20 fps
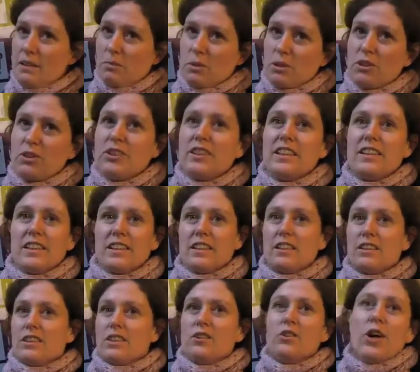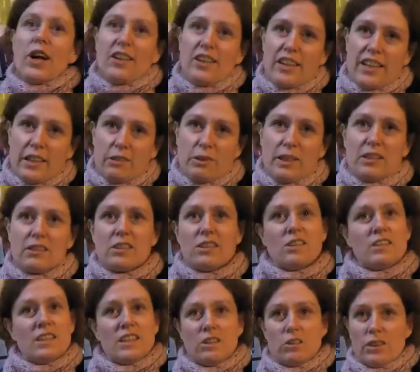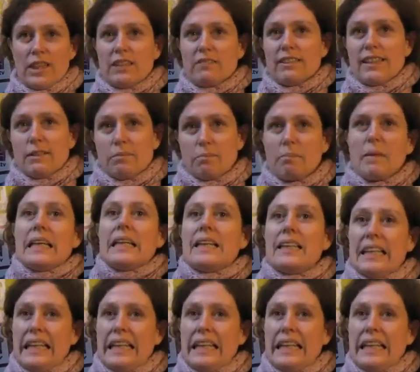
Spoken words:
Yeah, but you are the director. You need to direct me.